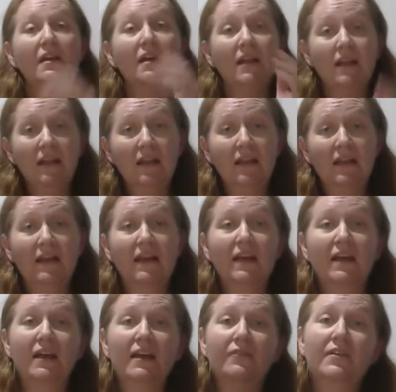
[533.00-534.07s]

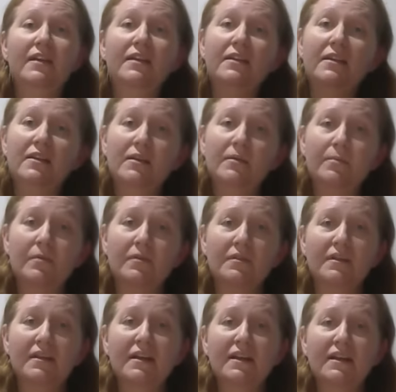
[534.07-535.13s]
Love and a
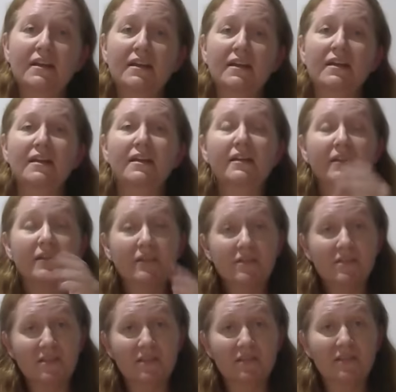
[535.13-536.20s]
prayer
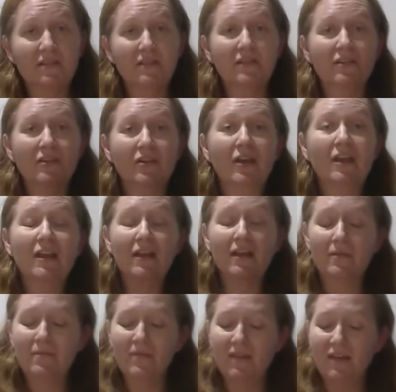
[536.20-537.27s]
took
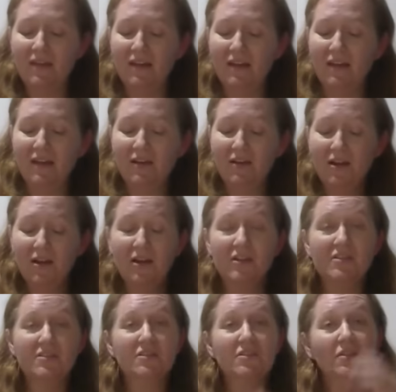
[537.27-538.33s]
him there
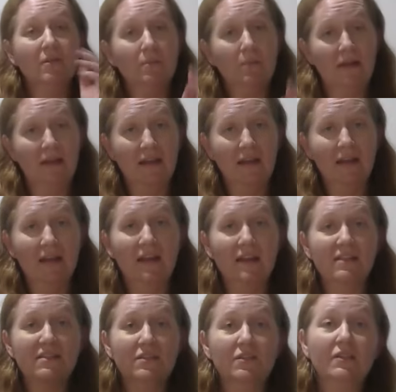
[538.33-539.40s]
to the
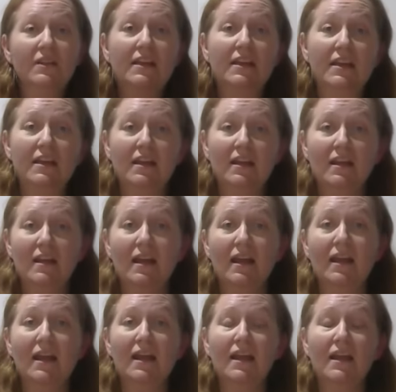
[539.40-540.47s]
place only
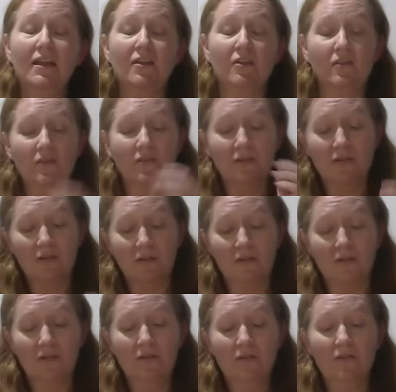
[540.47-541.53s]
he could
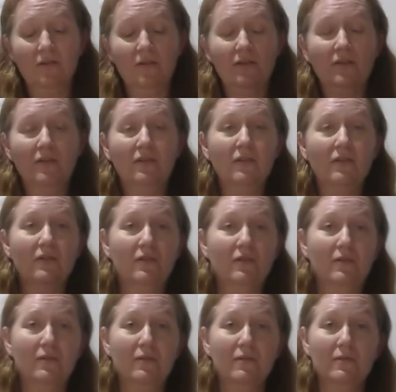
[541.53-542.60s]

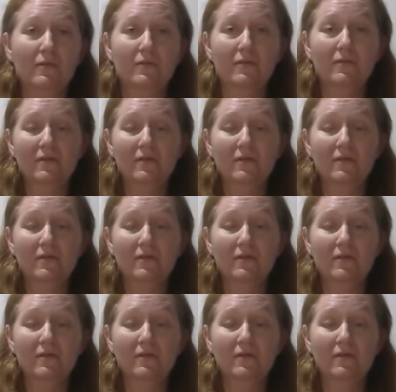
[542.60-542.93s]
go.